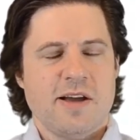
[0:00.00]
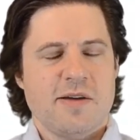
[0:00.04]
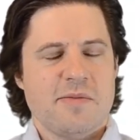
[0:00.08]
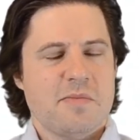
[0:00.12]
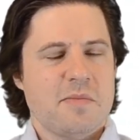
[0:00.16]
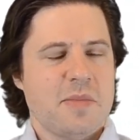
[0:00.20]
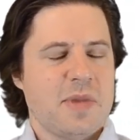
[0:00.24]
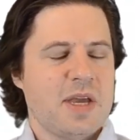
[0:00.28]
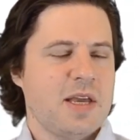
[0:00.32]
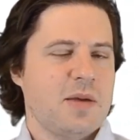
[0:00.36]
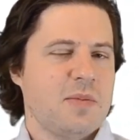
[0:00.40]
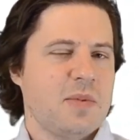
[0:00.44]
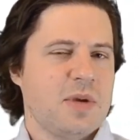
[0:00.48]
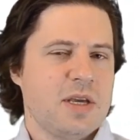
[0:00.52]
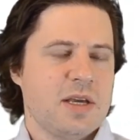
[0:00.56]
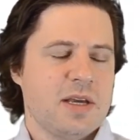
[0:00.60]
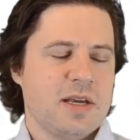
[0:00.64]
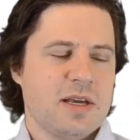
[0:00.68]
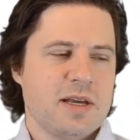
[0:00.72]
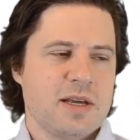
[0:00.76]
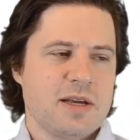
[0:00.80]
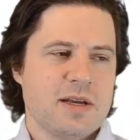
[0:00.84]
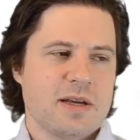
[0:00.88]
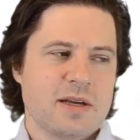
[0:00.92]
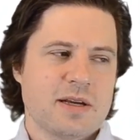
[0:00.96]

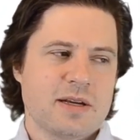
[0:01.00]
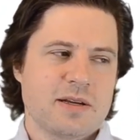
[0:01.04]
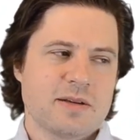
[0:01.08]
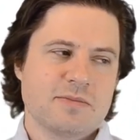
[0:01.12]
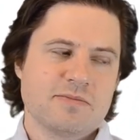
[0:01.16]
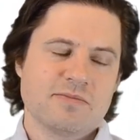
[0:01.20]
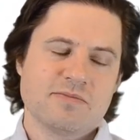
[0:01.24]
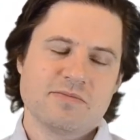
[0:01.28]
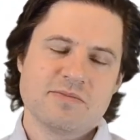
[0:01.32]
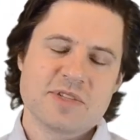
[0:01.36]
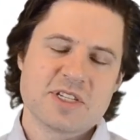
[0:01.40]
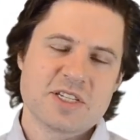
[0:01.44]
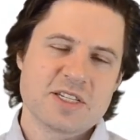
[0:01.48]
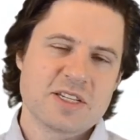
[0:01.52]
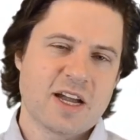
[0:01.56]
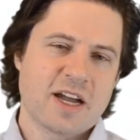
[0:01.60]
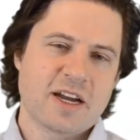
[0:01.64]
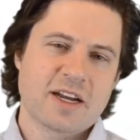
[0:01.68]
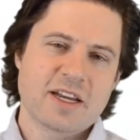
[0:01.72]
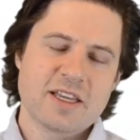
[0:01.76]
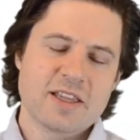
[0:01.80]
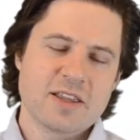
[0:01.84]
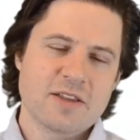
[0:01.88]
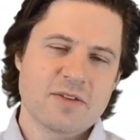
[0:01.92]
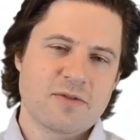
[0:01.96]
Maybe
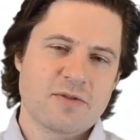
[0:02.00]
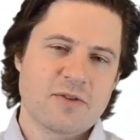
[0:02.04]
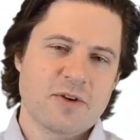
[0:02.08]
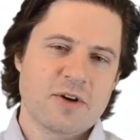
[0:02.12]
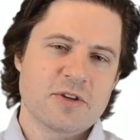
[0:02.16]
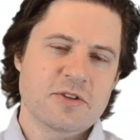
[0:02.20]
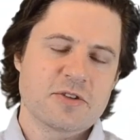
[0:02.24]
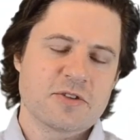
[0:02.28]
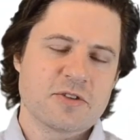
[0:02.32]
stocking the fridge